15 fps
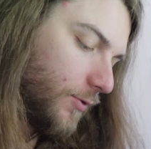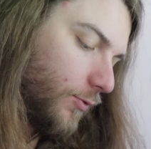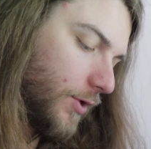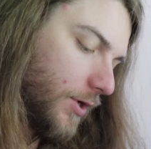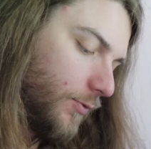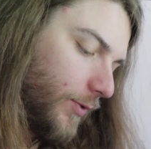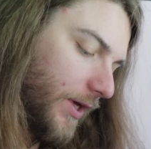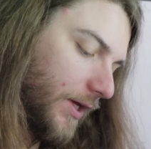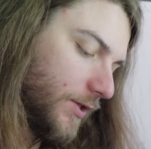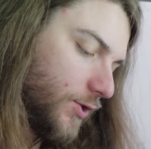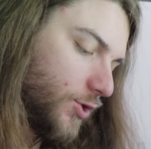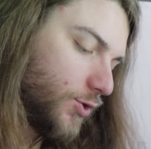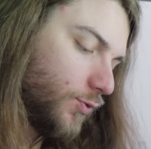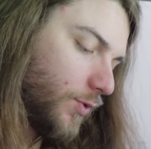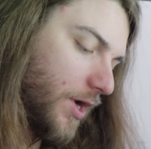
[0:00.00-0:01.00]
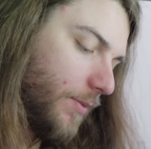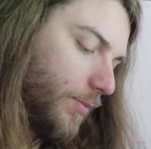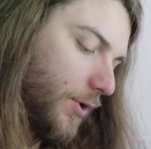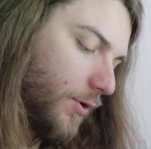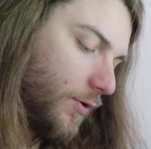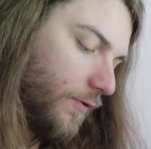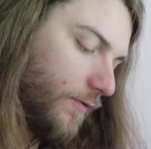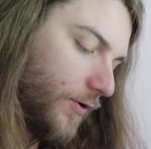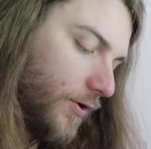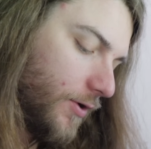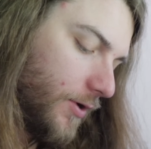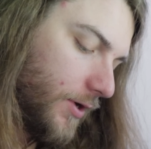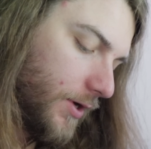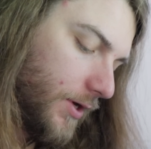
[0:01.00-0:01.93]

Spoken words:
one, we can swipe over